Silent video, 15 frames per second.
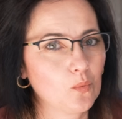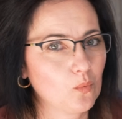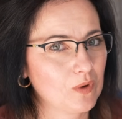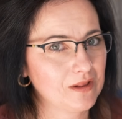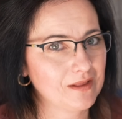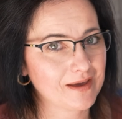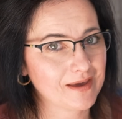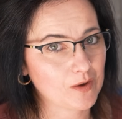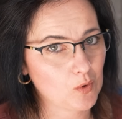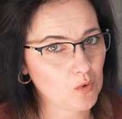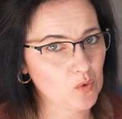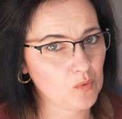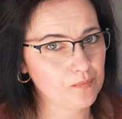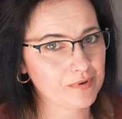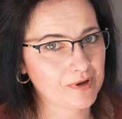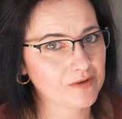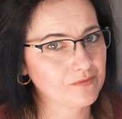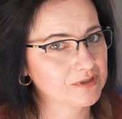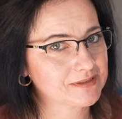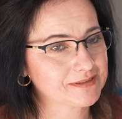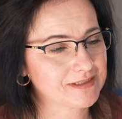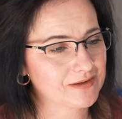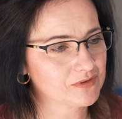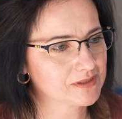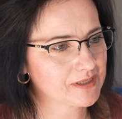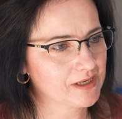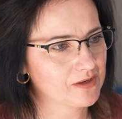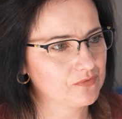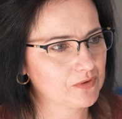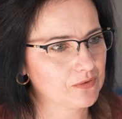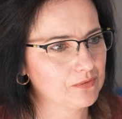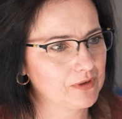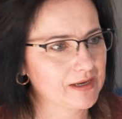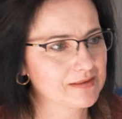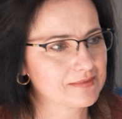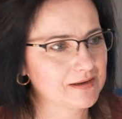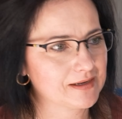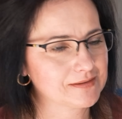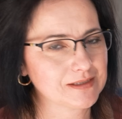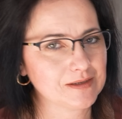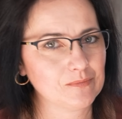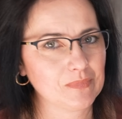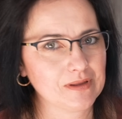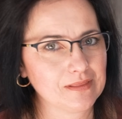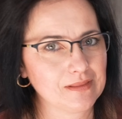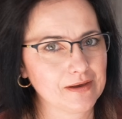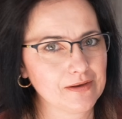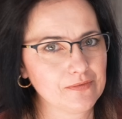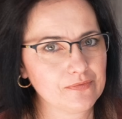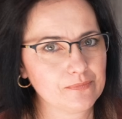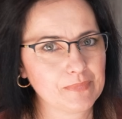Well, I hope I will never take a photo like that in my life,